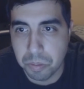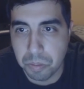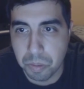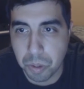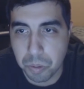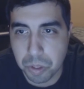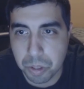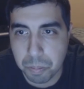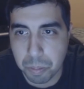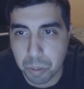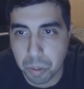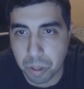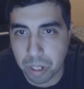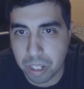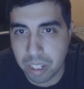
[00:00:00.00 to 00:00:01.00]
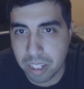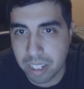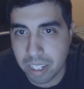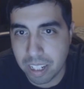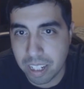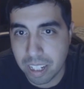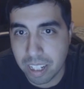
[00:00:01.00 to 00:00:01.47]
roast pork.
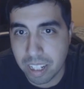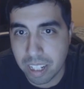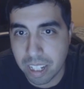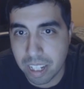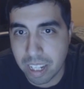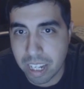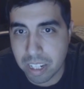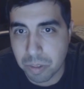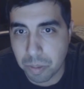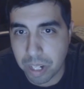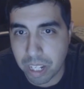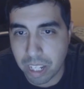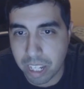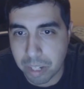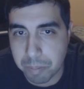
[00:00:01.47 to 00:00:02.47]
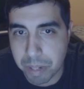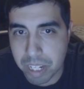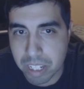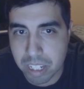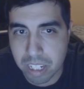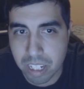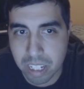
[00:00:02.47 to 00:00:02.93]
That's what I like
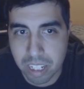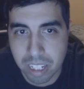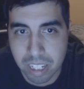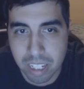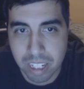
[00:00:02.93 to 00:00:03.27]
best.